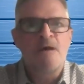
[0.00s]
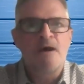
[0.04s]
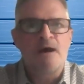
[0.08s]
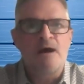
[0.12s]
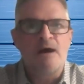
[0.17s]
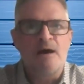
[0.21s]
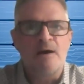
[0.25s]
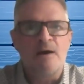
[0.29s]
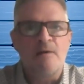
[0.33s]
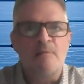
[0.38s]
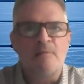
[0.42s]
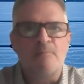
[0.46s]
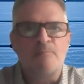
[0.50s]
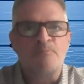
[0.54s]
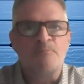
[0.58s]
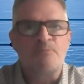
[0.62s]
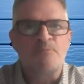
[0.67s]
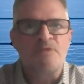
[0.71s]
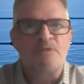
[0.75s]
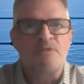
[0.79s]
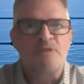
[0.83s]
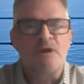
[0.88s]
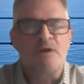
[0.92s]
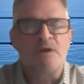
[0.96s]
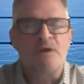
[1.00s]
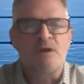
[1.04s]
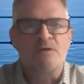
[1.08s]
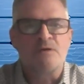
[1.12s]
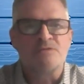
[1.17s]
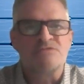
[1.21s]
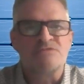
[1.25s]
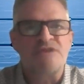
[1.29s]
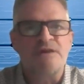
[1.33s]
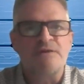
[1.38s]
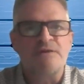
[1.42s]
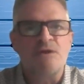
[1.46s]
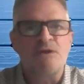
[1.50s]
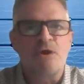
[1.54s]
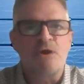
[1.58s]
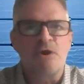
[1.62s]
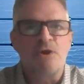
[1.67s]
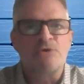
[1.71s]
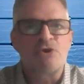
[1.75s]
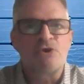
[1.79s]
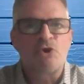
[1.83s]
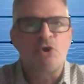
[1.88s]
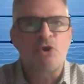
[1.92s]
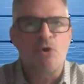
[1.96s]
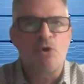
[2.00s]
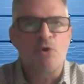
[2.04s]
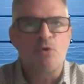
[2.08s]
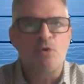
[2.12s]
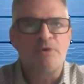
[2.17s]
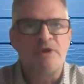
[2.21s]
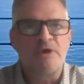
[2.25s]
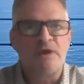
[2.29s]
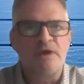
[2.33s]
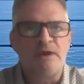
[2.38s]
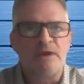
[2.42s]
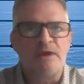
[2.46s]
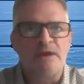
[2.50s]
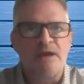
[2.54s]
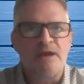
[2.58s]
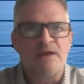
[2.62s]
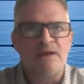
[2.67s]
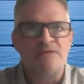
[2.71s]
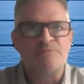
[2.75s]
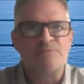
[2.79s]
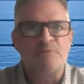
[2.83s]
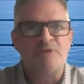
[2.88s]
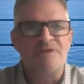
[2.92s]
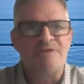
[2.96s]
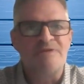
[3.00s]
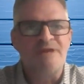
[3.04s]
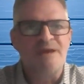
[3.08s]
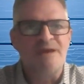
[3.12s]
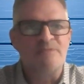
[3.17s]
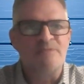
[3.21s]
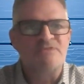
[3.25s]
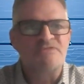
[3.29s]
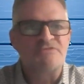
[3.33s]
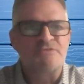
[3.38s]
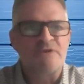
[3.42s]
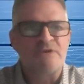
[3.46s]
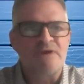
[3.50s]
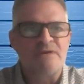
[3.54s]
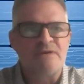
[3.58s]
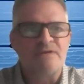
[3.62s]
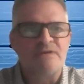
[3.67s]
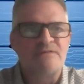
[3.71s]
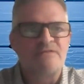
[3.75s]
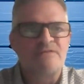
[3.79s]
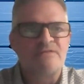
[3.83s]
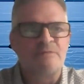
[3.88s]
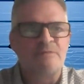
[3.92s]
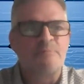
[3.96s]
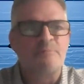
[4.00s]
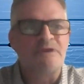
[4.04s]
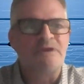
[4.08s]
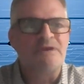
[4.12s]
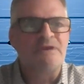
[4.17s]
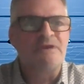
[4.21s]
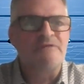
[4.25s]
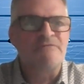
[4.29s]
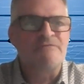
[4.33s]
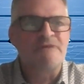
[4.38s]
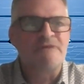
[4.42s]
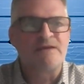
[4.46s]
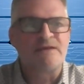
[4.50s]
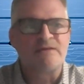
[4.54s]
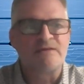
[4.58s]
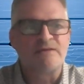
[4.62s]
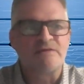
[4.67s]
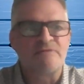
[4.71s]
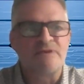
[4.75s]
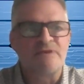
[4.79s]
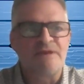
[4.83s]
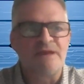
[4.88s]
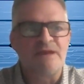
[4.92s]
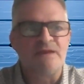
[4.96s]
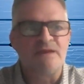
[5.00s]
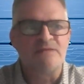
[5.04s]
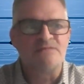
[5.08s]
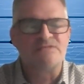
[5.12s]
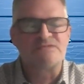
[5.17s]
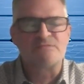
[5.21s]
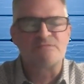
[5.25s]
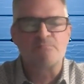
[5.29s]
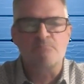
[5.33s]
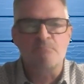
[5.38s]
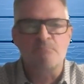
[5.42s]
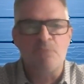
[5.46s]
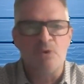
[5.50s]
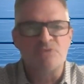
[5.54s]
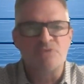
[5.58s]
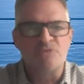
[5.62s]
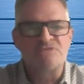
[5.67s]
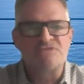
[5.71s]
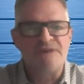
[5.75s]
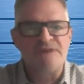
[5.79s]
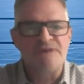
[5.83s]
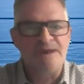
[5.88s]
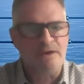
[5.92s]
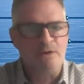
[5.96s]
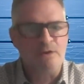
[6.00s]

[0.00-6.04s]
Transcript: Our ZenGuard coating has been demonstrated to be effective against most